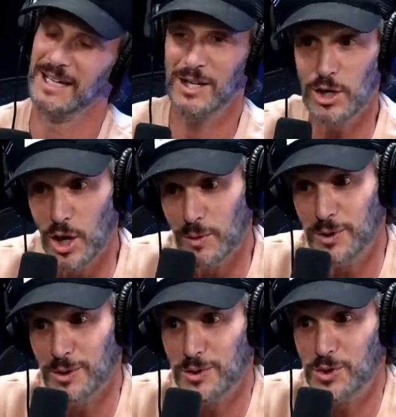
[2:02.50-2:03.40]
Yo,
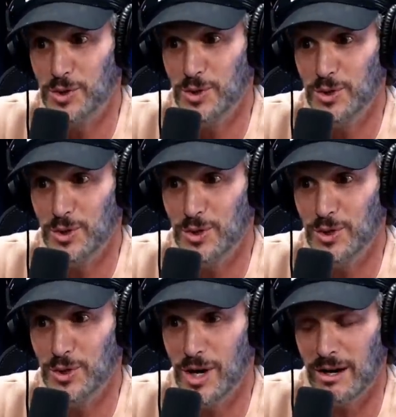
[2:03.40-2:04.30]
dude.
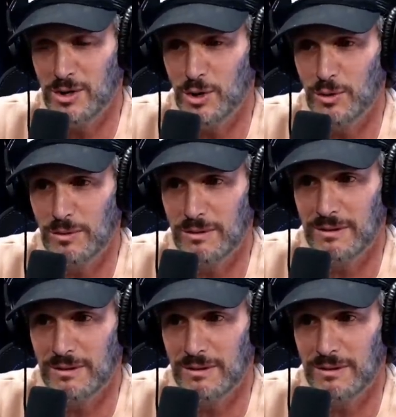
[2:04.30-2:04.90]
Are you...